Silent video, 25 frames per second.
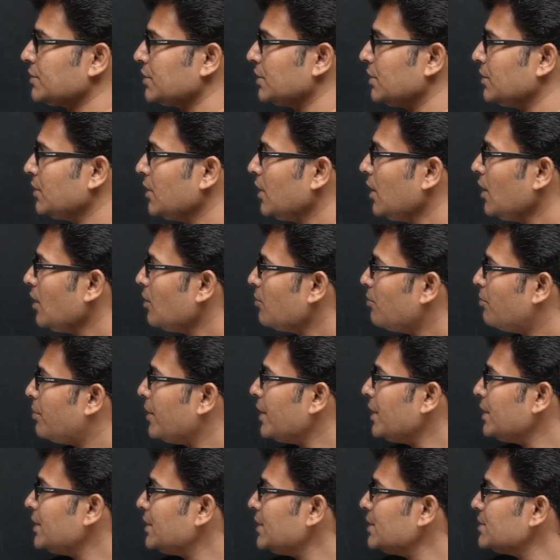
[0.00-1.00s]
See,
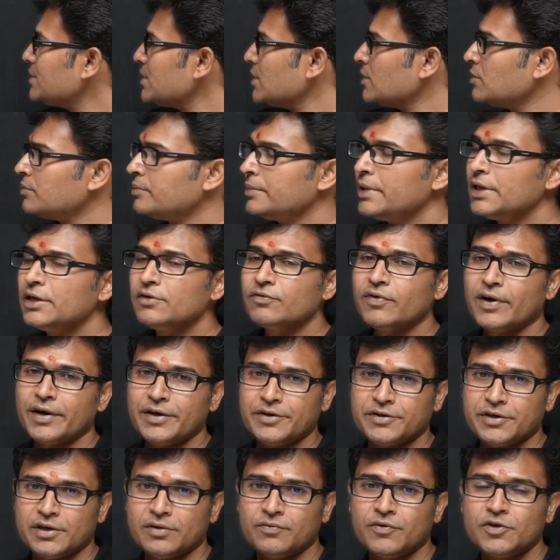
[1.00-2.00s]
print is an inbuilt
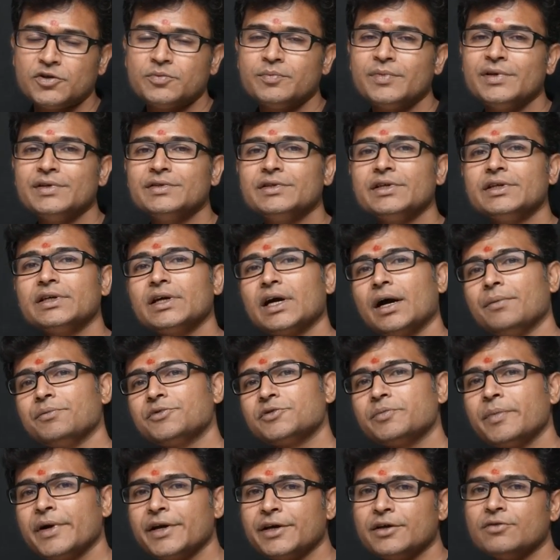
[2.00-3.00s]
function, which means it
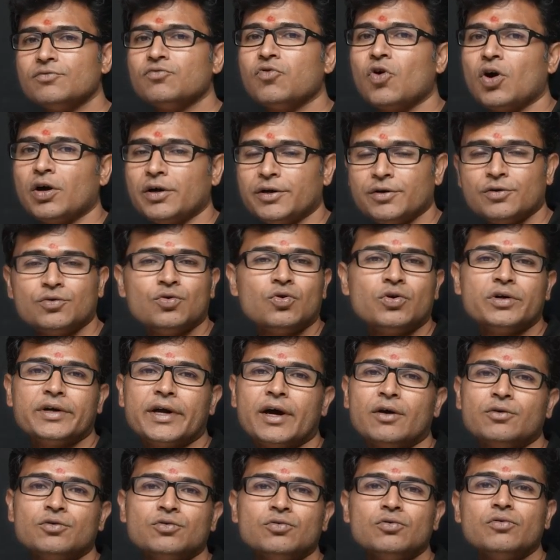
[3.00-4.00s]
comes by default. You don't
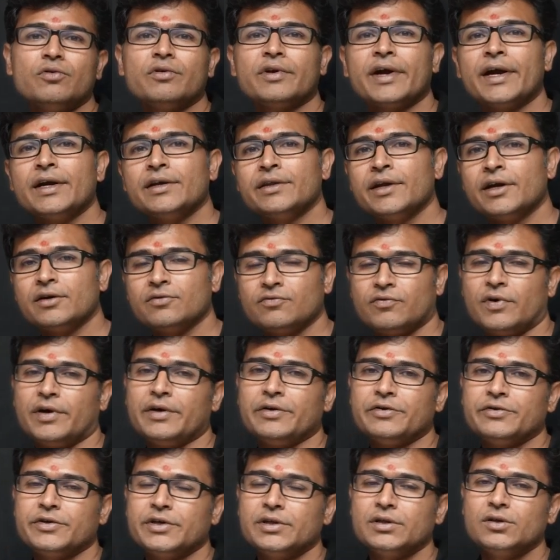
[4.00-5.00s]
have to write that
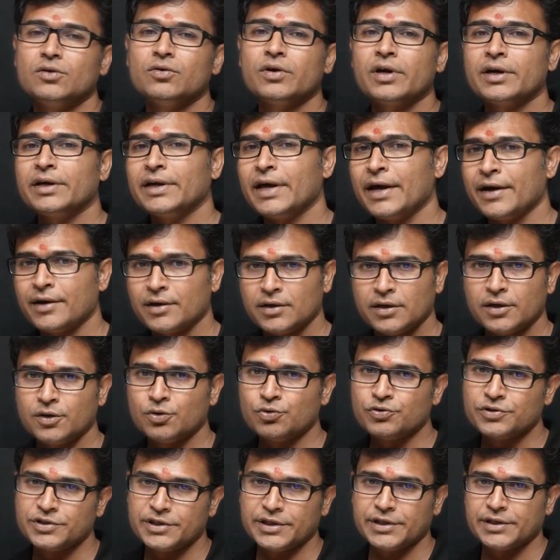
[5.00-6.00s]
function. You can directly
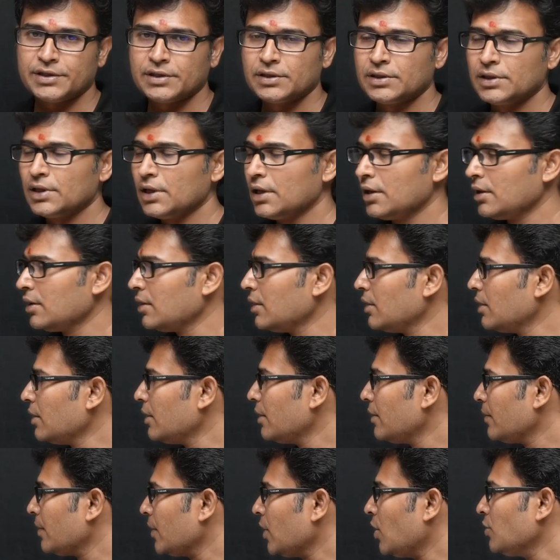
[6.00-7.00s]
use it.
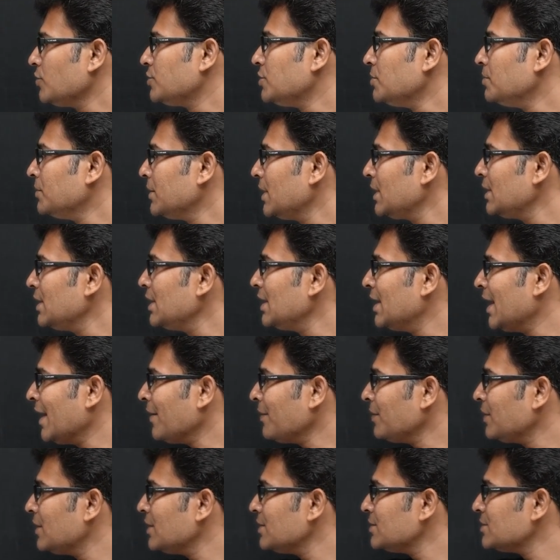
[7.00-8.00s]
Now similarly
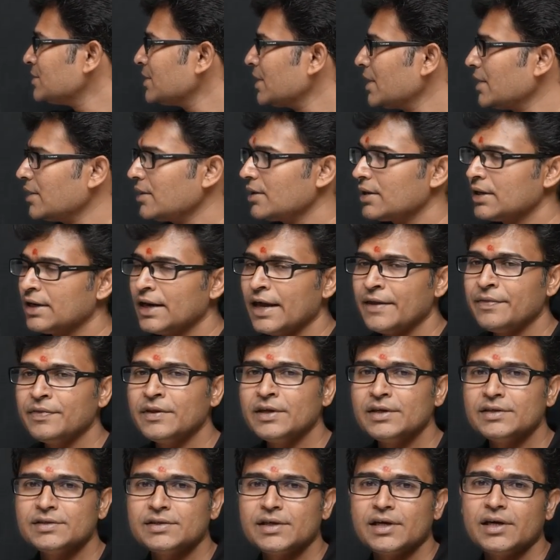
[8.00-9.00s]
length is a length
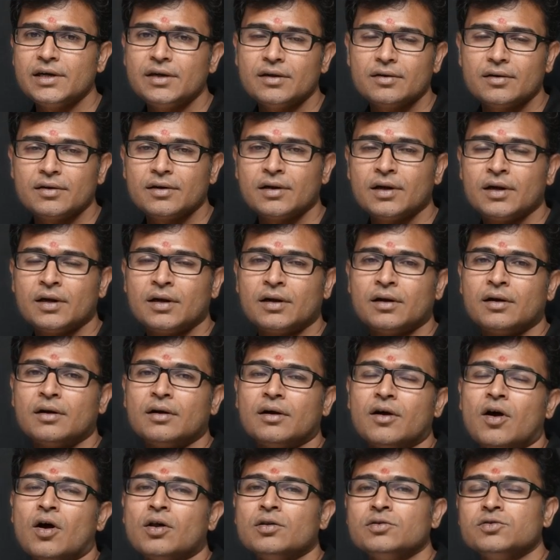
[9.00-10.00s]
is a uh,
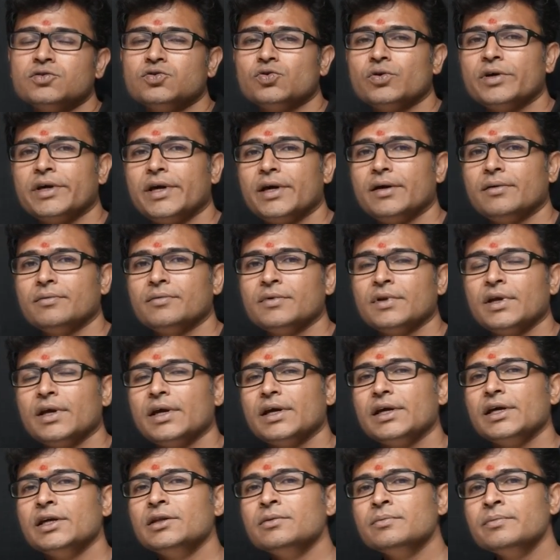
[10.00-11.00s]
also a
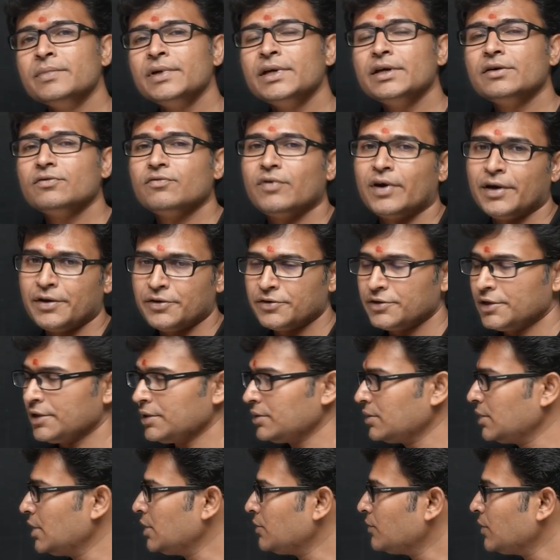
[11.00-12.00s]
inbuilt
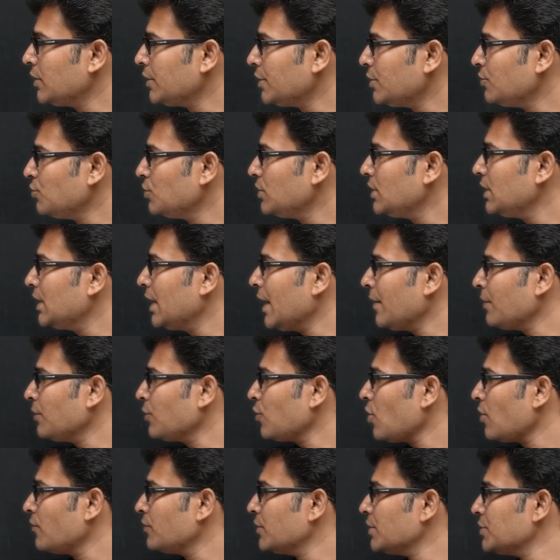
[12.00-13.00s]
function. It will give you the
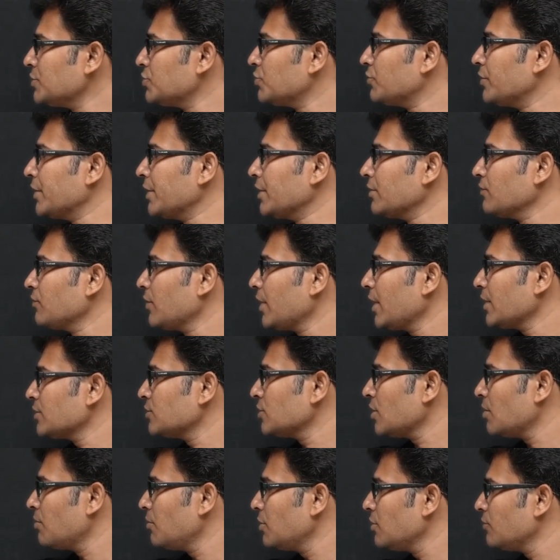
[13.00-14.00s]
length of the string. For
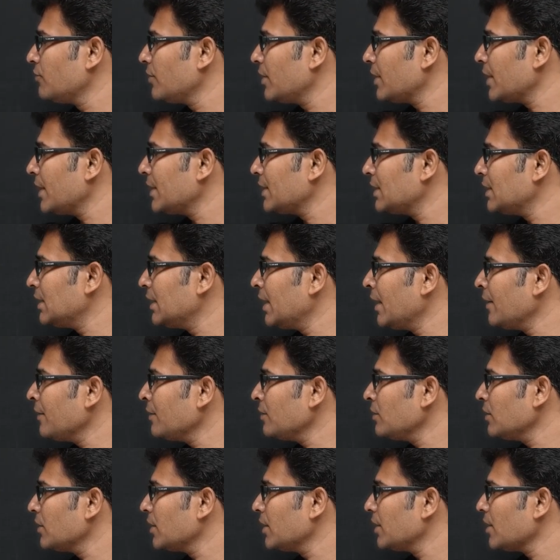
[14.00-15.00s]
example, if I write
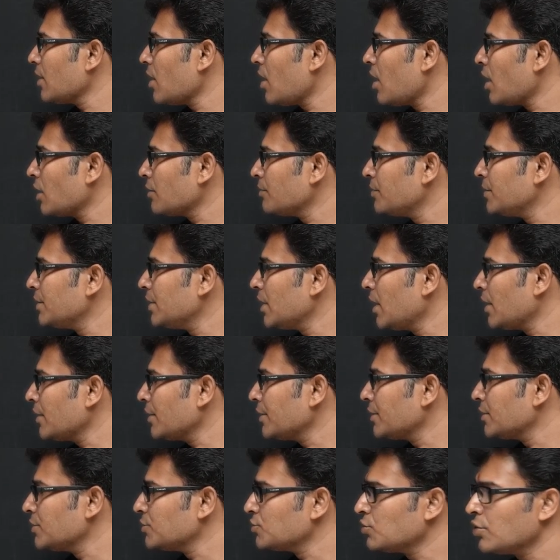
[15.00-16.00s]
length rbr,
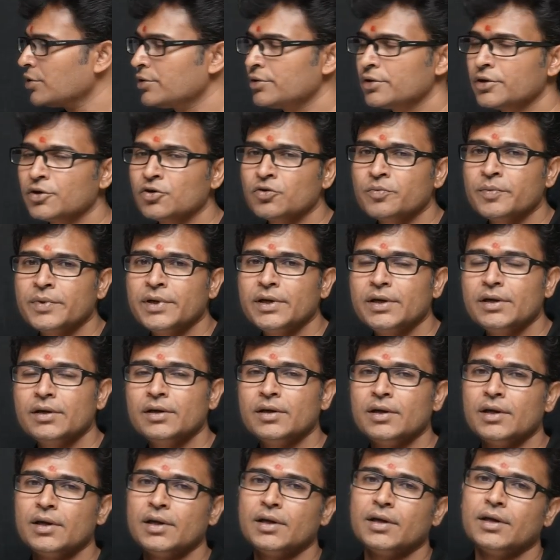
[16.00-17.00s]
it is going to give me
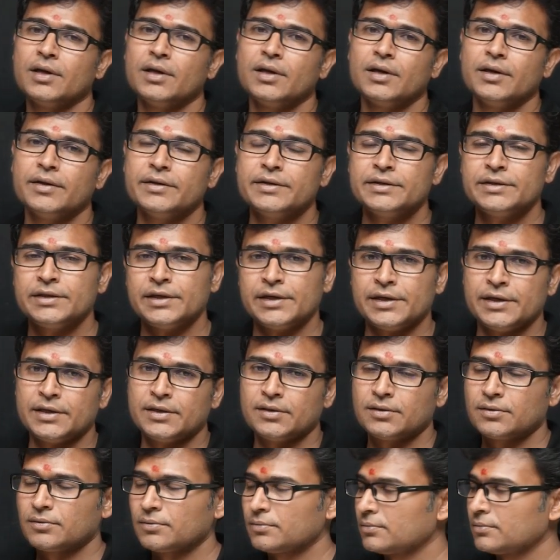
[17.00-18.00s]
3.